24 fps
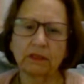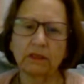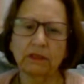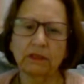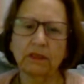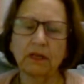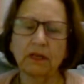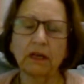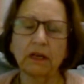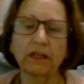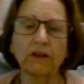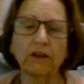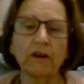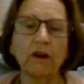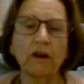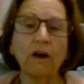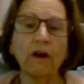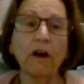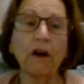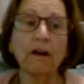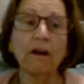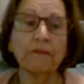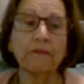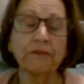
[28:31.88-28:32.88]
cut
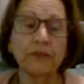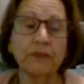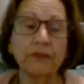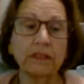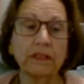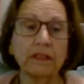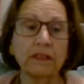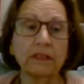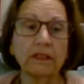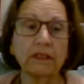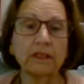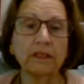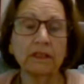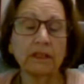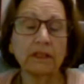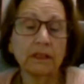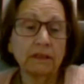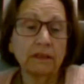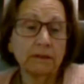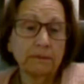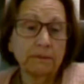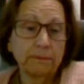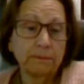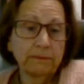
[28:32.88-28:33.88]
off in
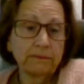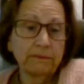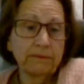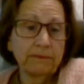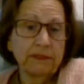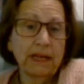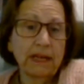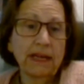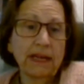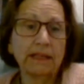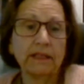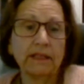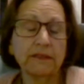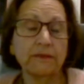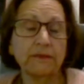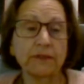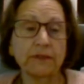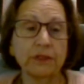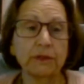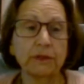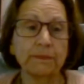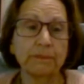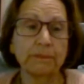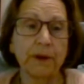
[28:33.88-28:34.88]
a negative
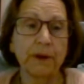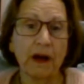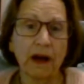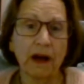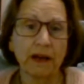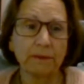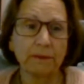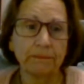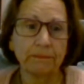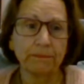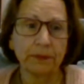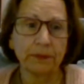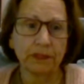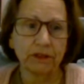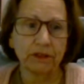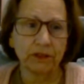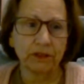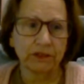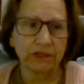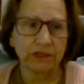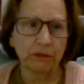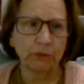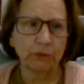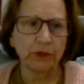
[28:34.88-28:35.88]
spot,
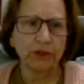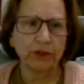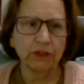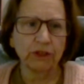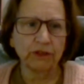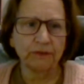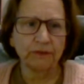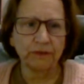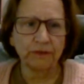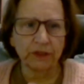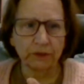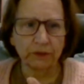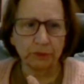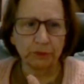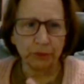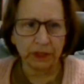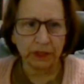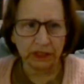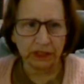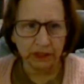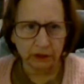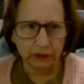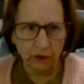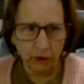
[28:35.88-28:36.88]
because I want you to feel
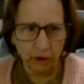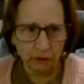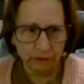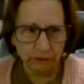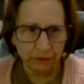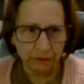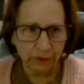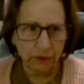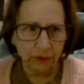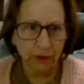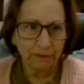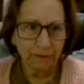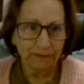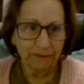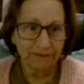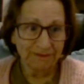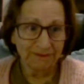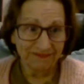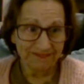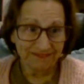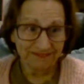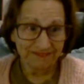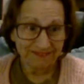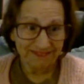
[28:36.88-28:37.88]
really hopeful
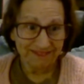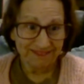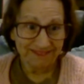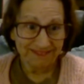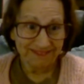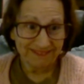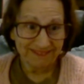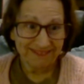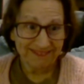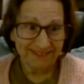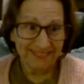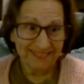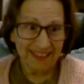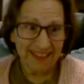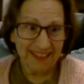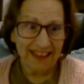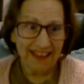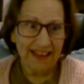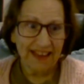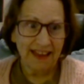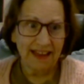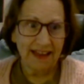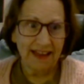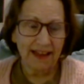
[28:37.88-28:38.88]

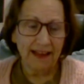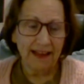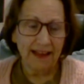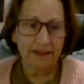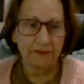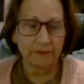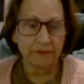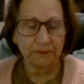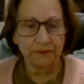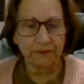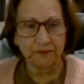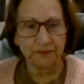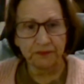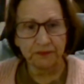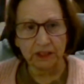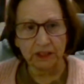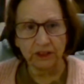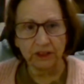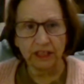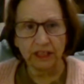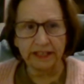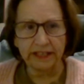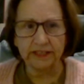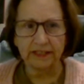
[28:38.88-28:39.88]
and
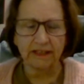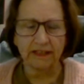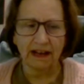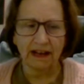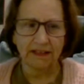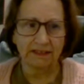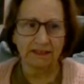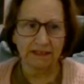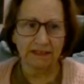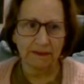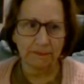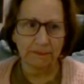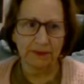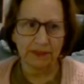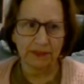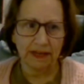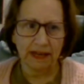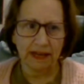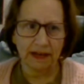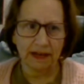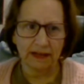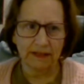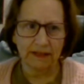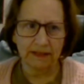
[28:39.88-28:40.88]
feel like you got
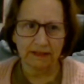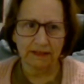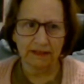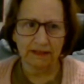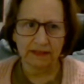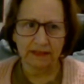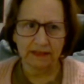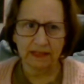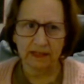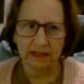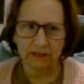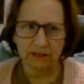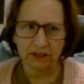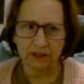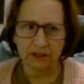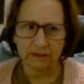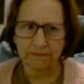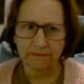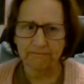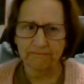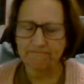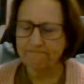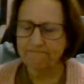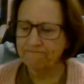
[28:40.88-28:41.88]
something out of the session.